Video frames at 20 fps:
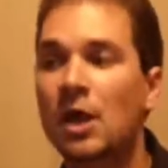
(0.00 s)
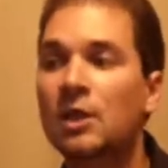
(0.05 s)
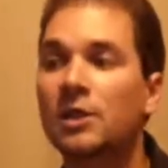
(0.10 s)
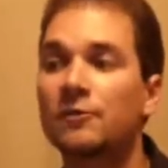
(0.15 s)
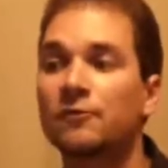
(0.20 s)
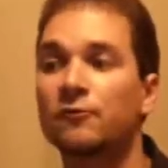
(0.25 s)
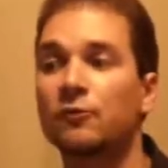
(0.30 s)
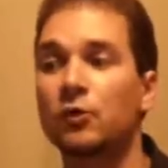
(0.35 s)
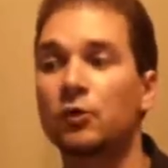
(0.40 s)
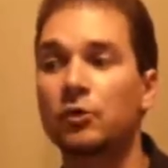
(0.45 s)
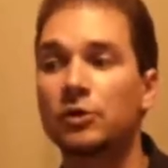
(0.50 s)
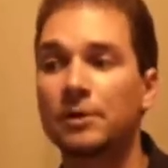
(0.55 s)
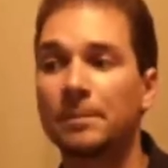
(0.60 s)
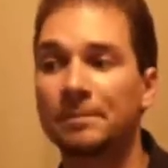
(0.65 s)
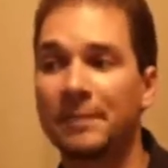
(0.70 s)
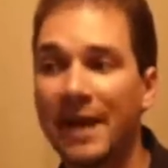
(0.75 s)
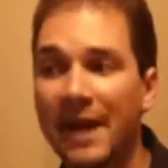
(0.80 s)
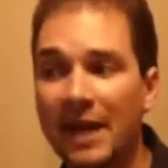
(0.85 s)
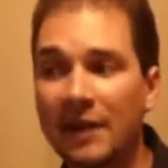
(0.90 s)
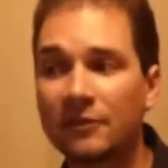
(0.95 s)
The Florida
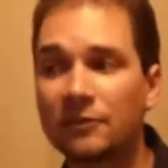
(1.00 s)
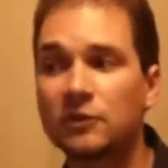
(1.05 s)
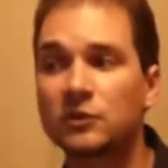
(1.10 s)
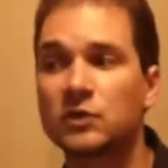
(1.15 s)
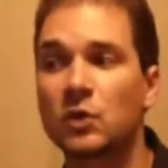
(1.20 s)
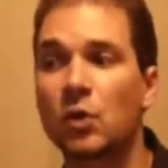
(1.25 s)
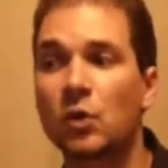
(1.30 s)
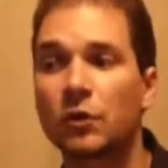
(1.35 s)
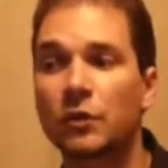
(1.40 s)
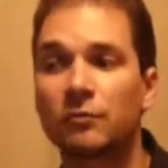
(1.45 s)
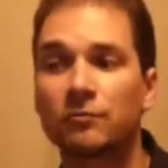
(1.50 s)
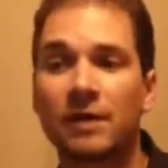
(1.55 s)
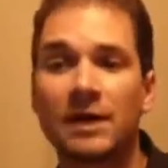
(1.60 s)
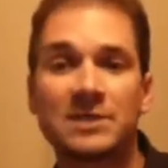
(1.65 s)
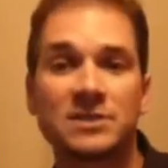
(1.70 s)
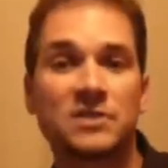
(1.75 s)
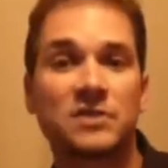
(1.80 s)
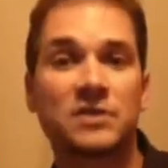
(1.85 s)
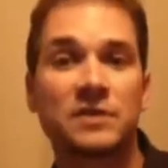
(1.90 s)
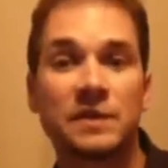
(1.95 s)
Panthers hold the
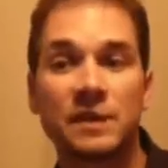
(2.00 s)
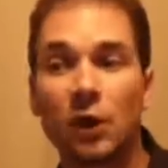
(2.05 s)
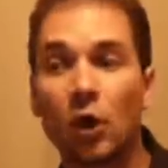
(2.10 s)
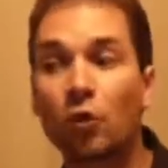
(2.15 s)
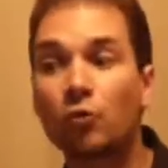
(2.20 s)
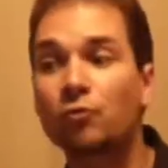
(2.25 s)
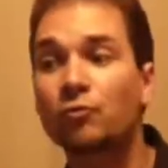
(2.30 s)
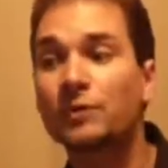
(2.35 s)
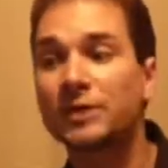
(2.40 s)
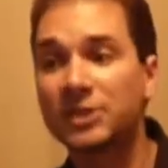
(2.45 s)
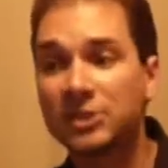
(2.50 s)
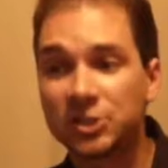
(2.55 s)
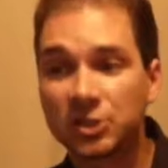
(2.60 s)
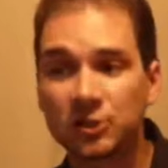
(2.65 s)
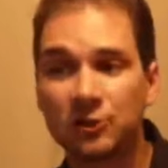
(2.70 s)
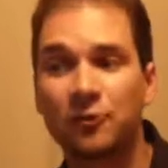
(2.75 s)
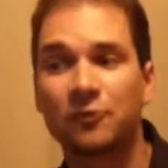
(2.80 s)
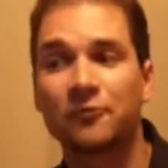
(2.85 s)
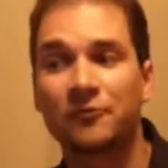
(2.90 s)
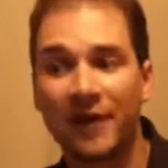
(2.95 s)
rights to the
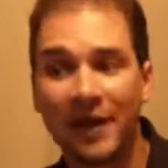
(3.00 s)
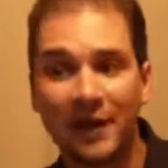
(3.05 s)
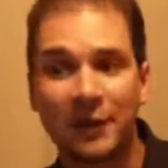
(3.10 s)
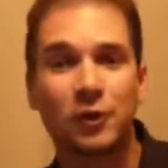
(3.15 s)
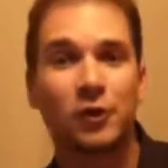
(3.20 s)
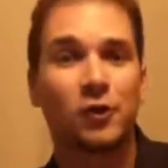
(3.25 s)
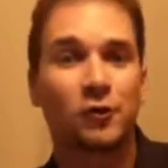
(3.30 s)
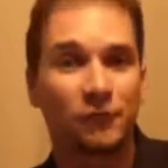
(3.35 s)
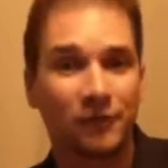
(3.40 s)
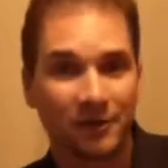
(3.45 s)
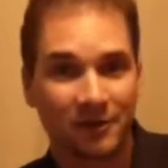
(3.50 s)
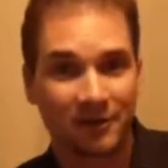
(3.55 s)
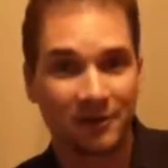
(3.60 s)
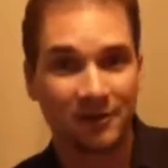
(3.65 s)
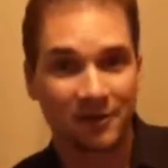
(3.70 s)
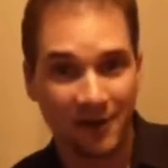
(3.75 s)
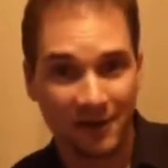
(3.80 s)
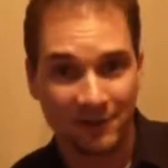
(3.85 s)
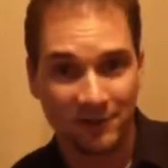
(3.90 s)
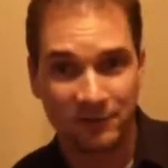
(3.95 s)
original Vancouver
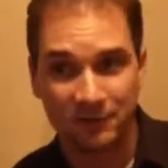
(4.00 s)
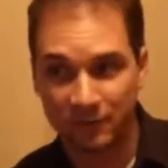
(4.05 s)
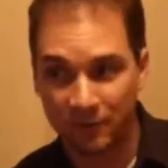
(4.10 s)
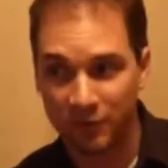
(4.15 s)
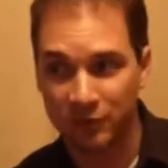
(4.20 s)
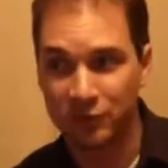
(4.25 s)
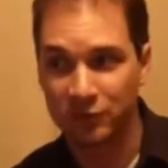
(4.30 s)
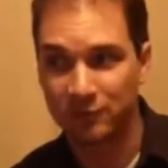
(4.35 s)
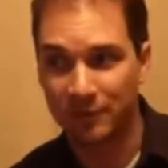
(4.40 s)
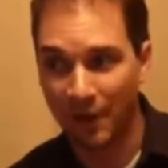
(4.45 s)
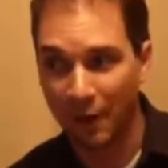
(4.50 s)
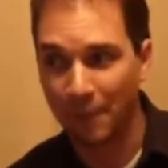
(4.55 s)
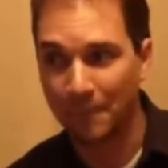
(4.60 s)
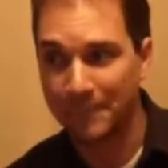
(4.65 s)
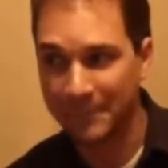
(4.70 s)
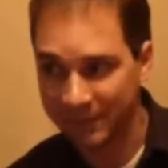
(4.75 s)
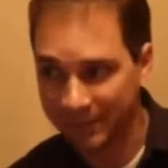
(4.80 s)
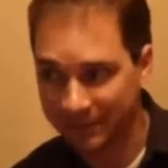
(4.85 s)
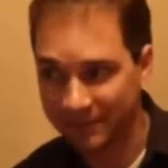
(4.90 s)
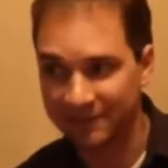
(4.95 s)
Canucks first
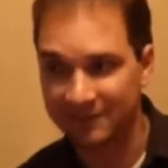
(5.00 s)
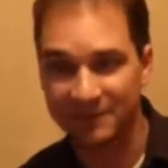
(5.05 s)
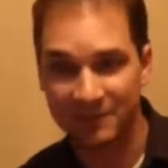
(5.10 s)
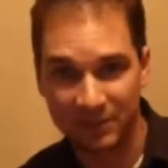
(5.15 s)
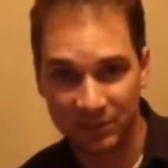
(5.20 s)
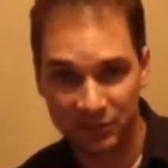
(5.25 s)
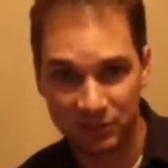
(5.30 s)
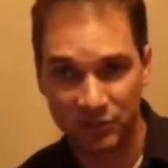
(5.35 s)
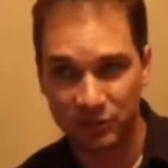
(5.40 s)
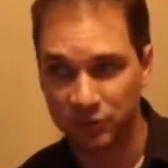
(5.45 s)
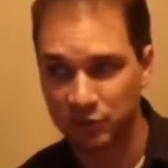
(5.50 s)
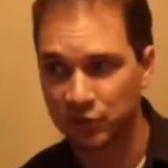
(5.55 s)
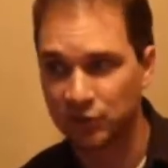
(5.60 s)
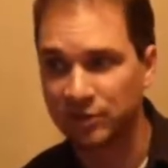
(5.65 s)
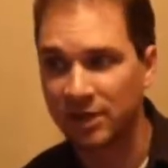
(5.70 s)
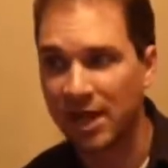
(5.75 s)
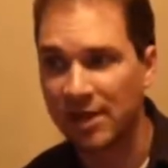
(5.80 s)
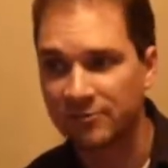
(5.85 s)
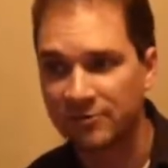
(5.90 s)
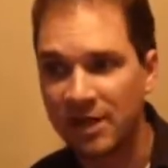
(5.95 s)
round pick in this year's
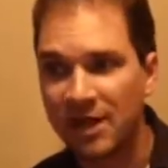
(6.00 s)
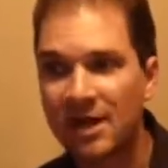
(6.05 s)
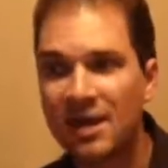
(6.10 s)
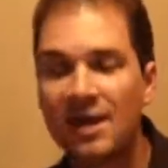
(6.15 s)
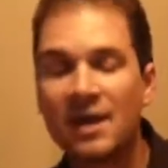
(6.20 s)
draft.